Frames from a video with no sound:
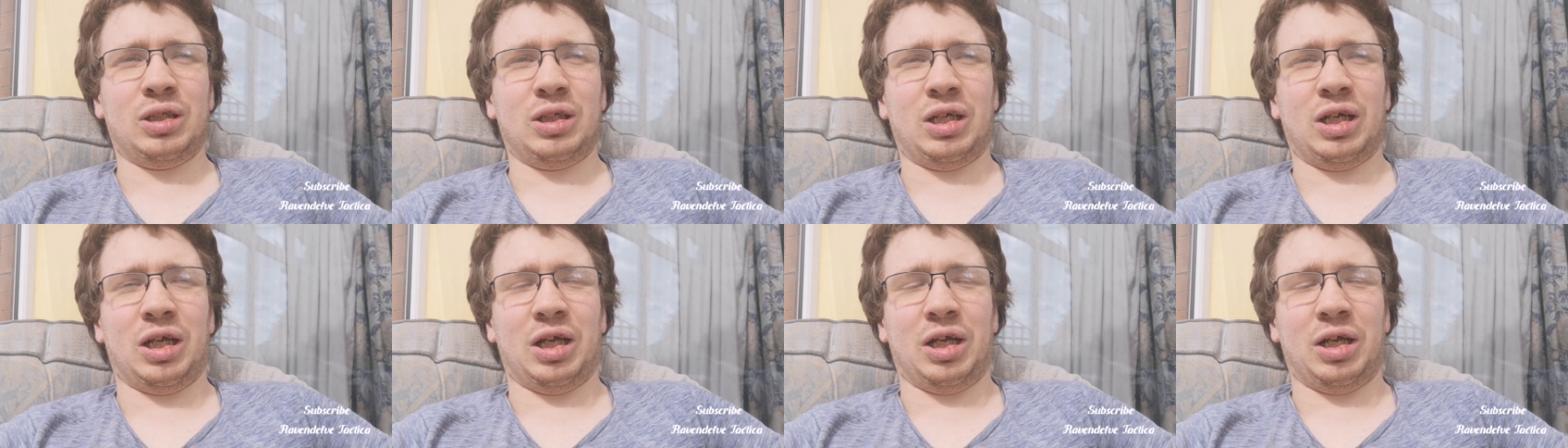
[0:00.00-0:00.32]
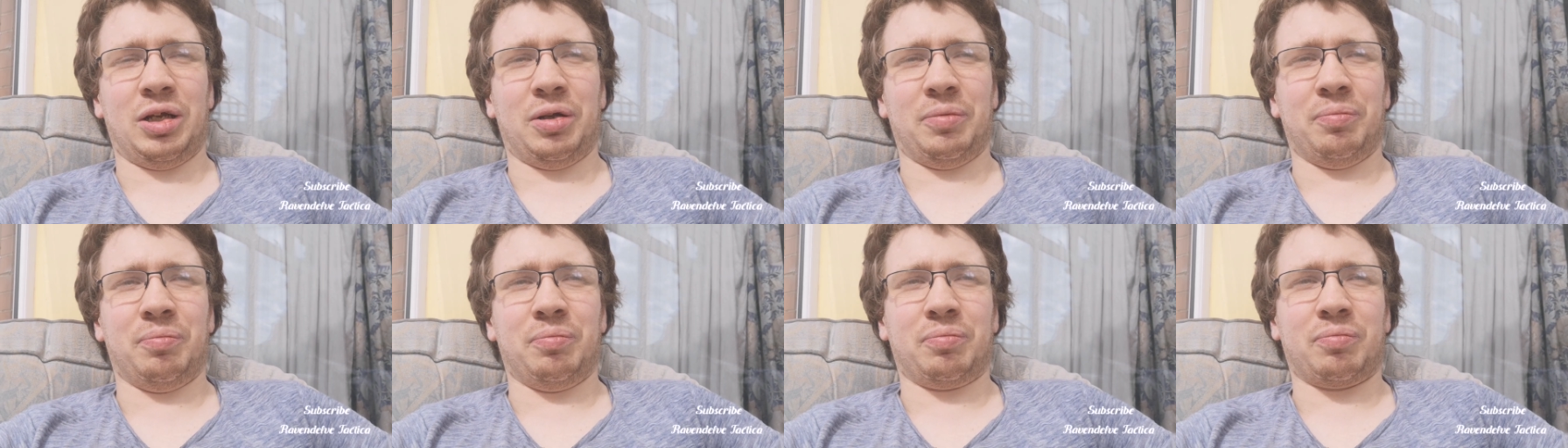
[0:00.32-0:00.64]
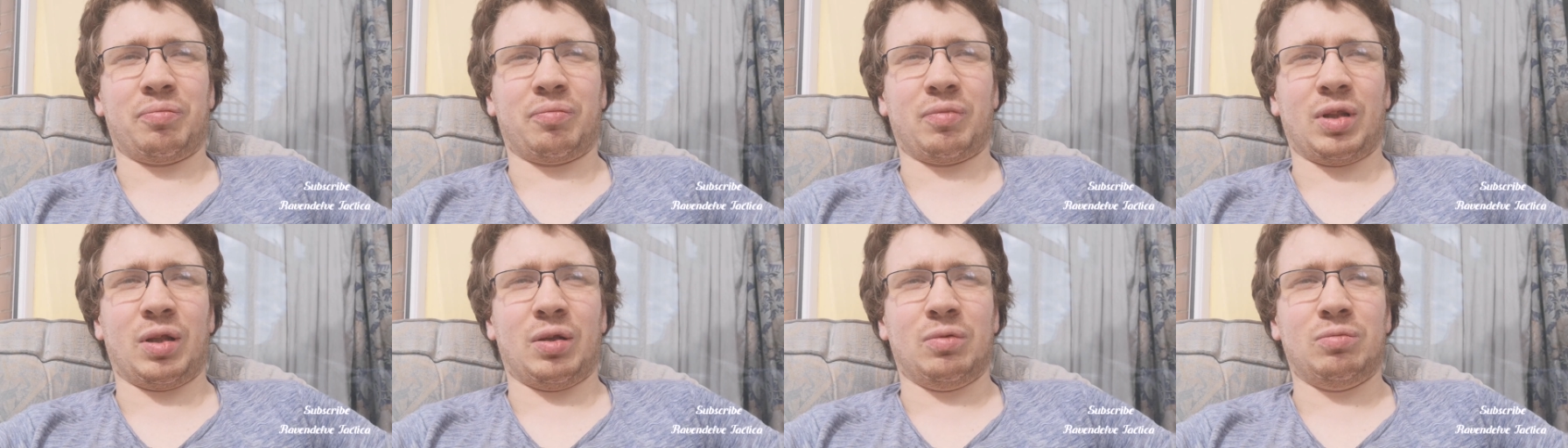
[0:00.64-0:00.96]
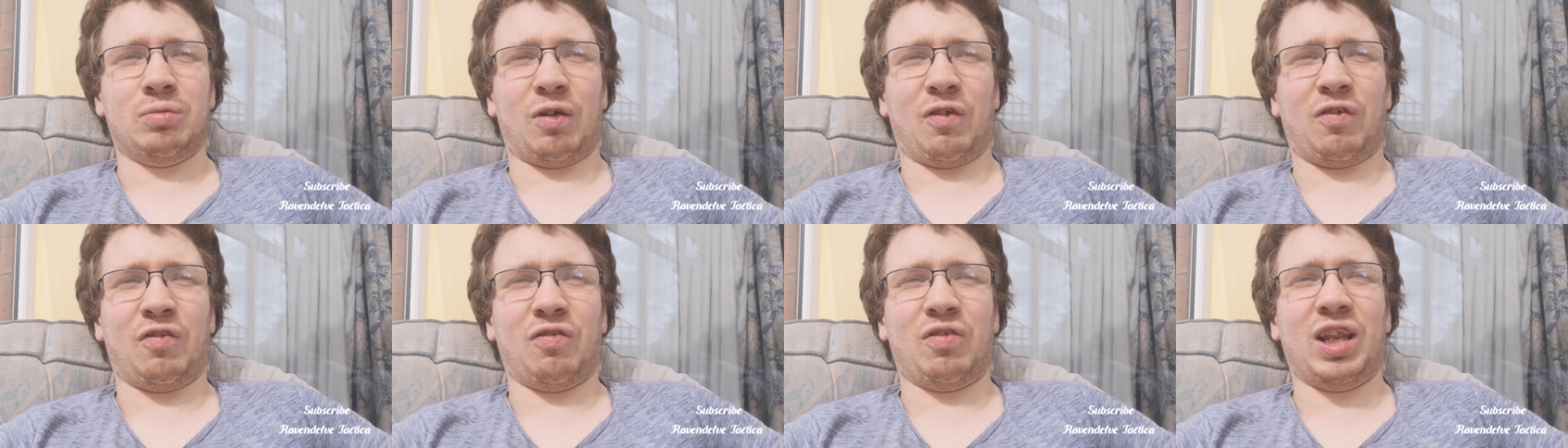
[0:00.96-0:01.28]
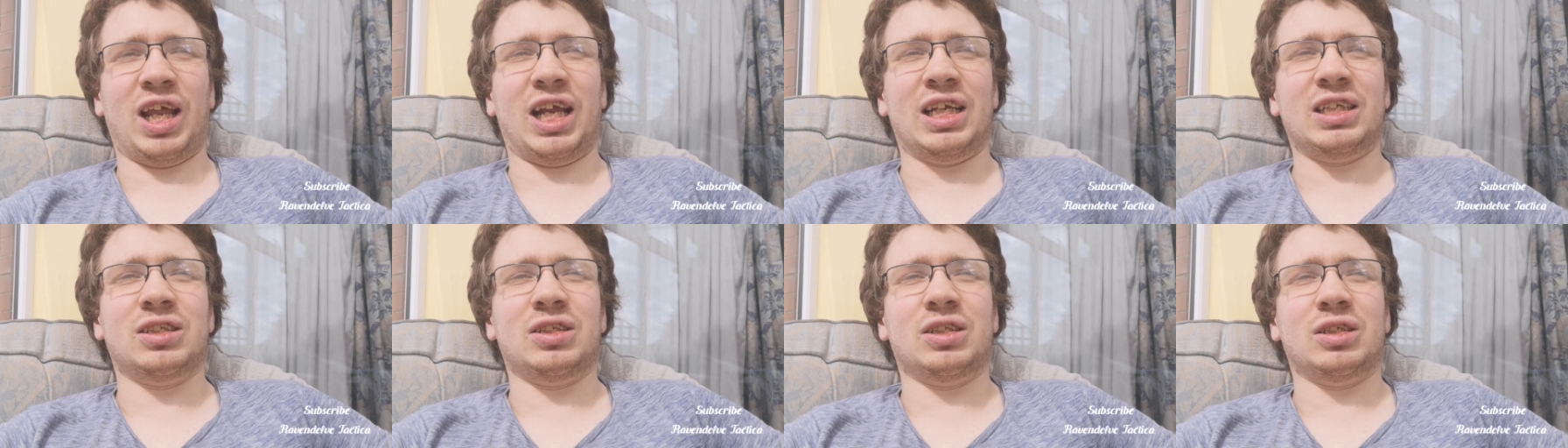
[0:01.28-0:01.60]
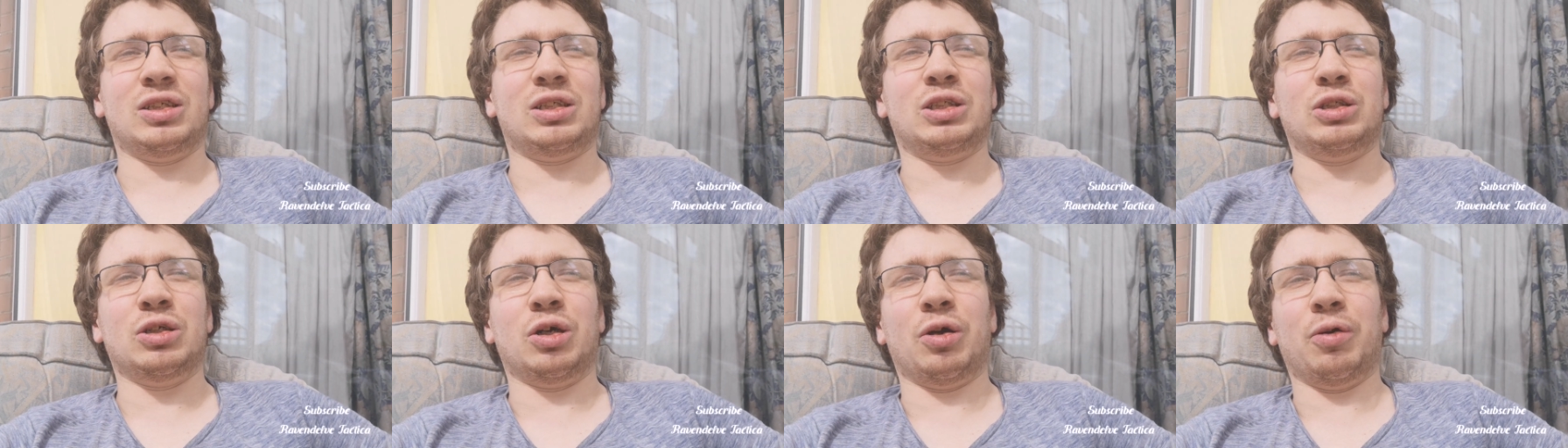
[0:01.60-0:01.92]
reflect
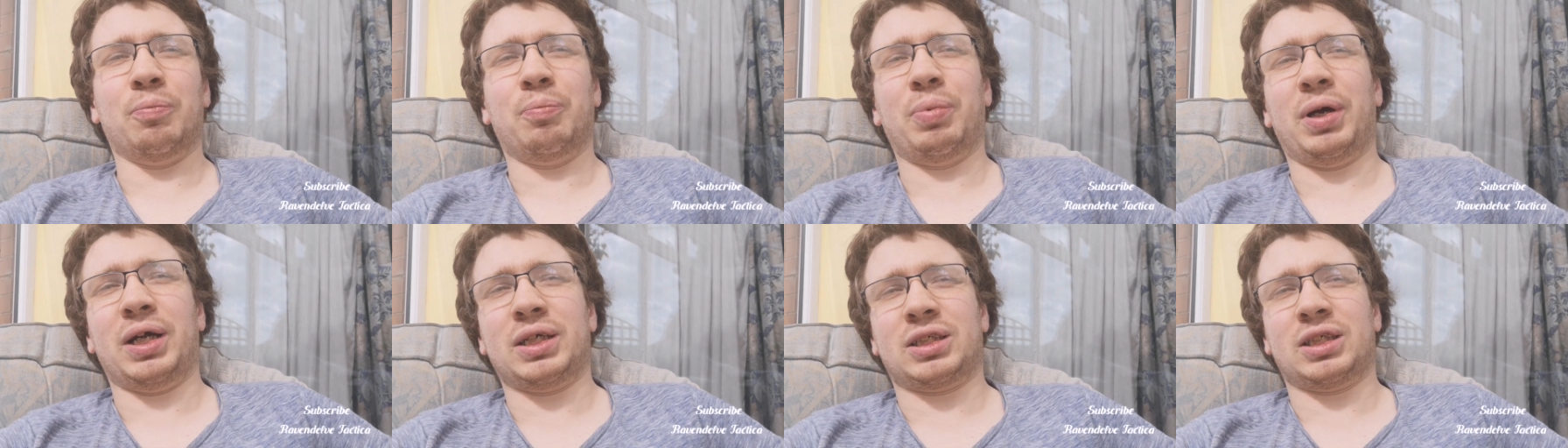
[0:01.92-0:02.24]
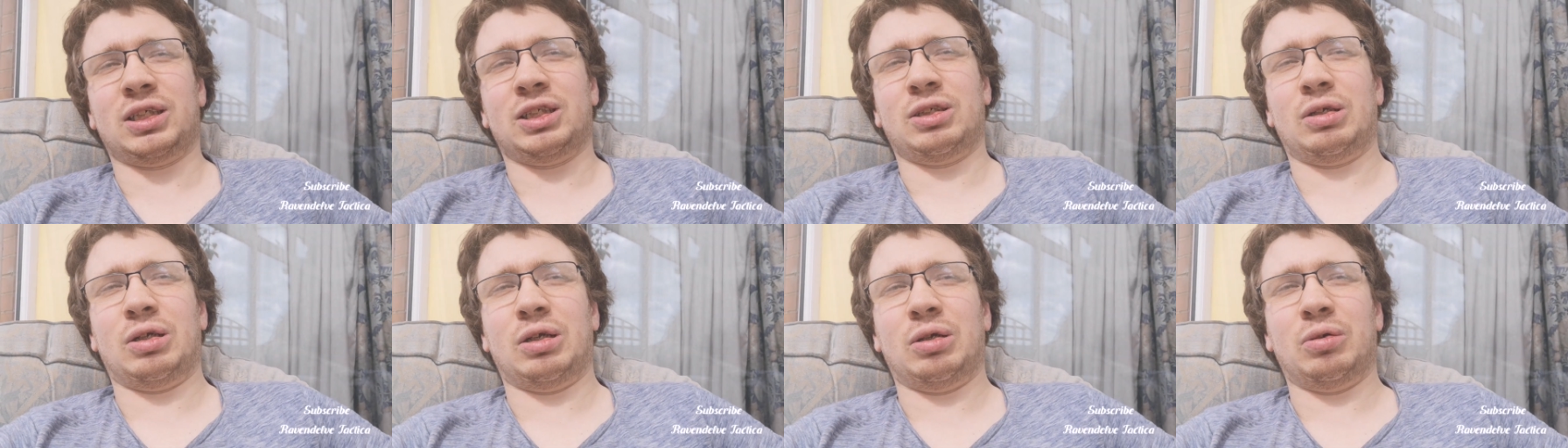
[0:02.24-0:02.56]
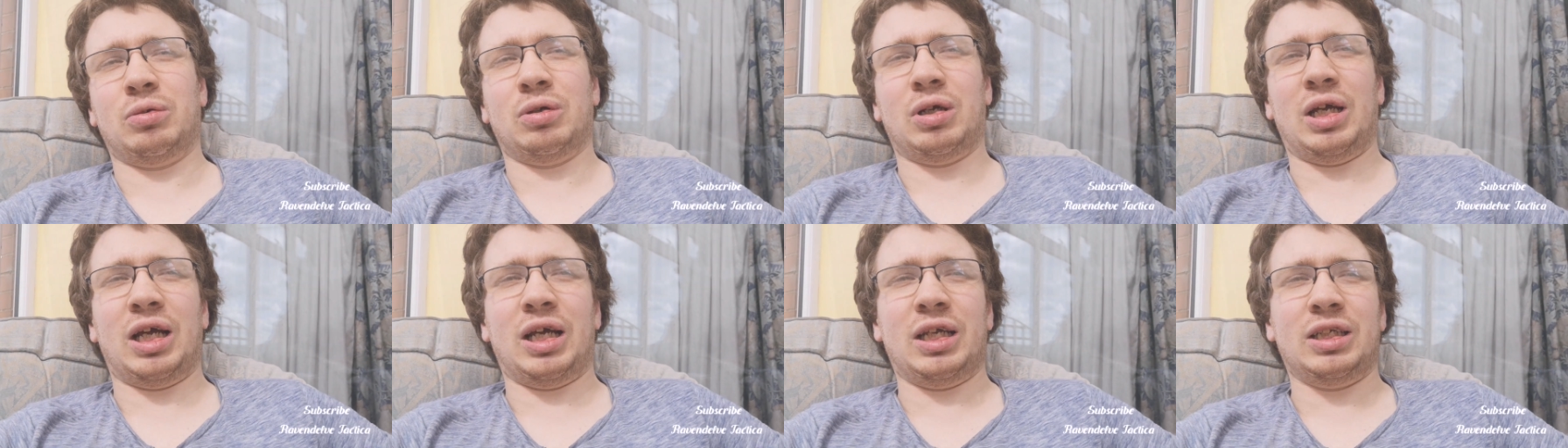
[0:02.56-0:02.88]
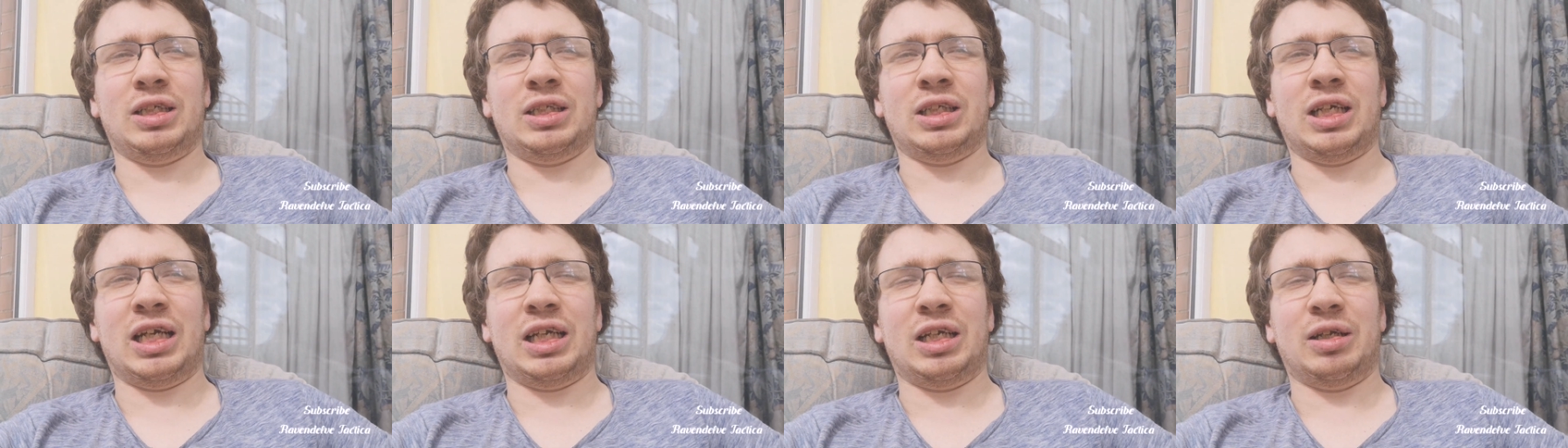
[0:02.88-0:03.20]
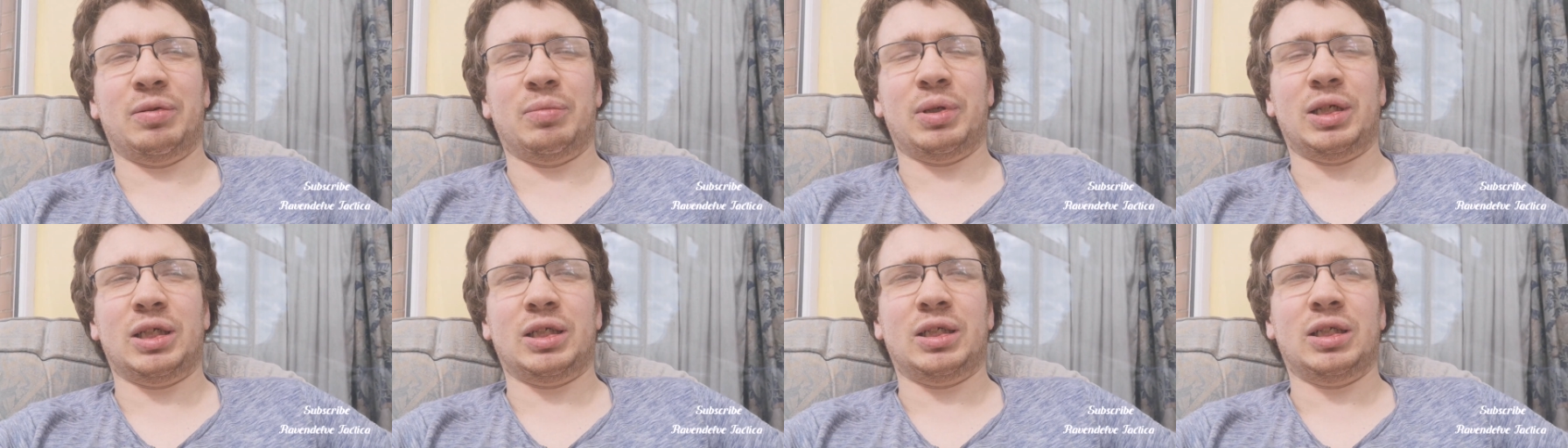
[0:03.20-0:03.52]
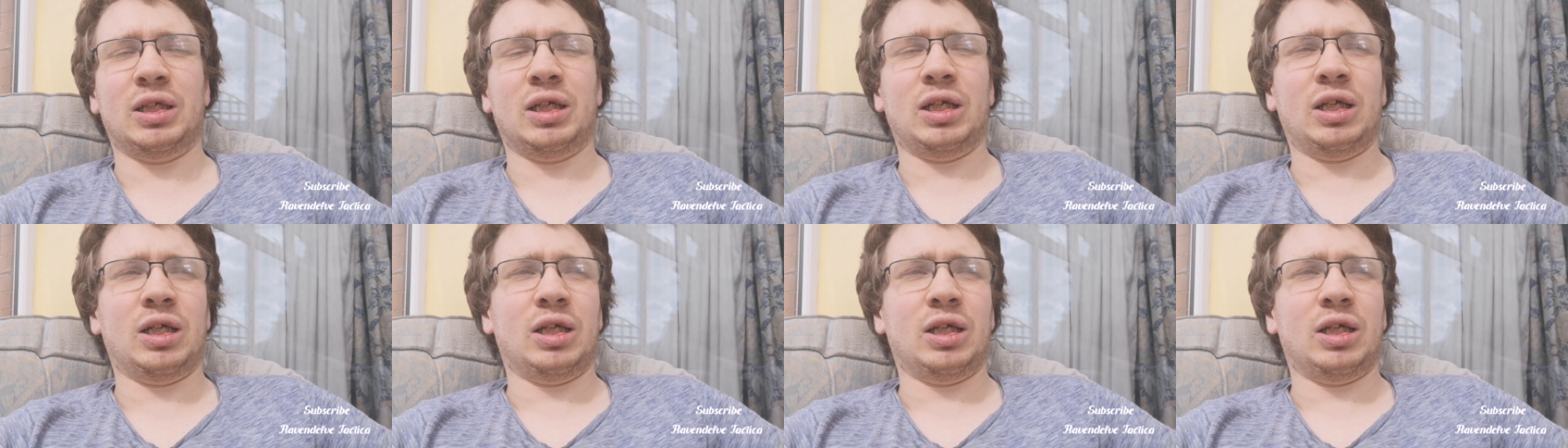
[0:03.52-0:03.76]
the shot back at your enemy.